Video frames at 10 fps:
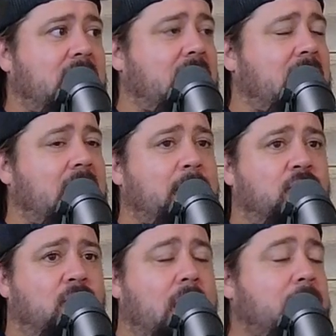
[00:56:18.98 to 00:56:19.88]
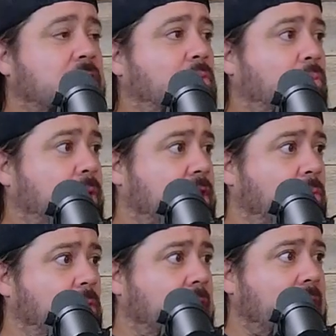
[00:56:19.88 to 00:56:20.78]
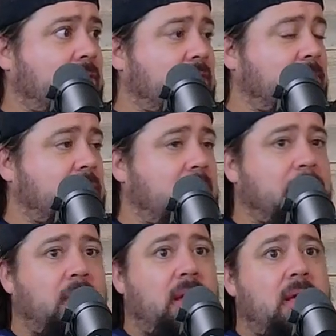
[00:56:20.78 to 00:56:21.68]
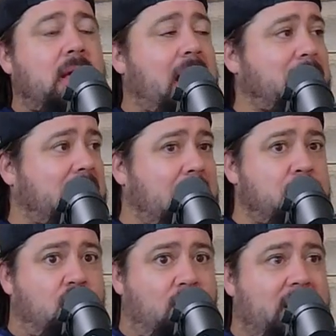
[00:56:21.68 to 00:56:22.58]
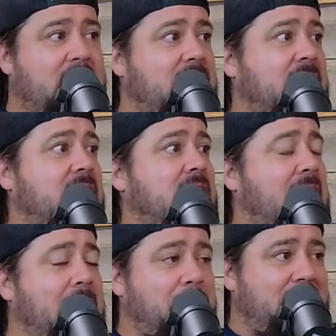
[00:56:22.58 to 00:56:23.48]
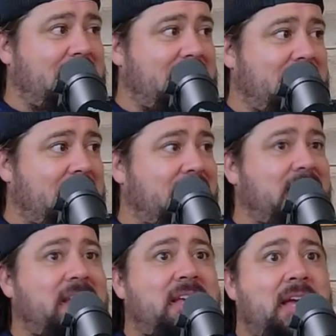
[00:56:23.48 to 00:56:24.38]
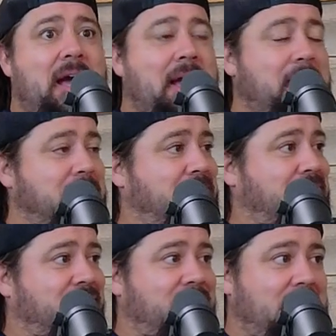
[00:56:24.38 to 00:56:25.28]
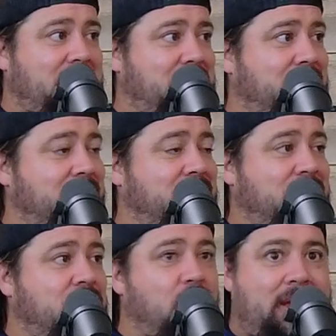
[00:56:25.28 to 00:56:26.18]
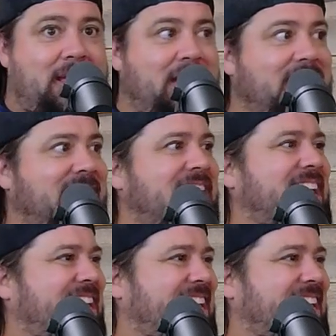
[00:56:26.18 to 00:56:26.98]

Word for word: Yeah, I'm. I'm still. We still work out in the summertime, but yeah. I'm like I'm drinking, I'm eating, I'm like drinking.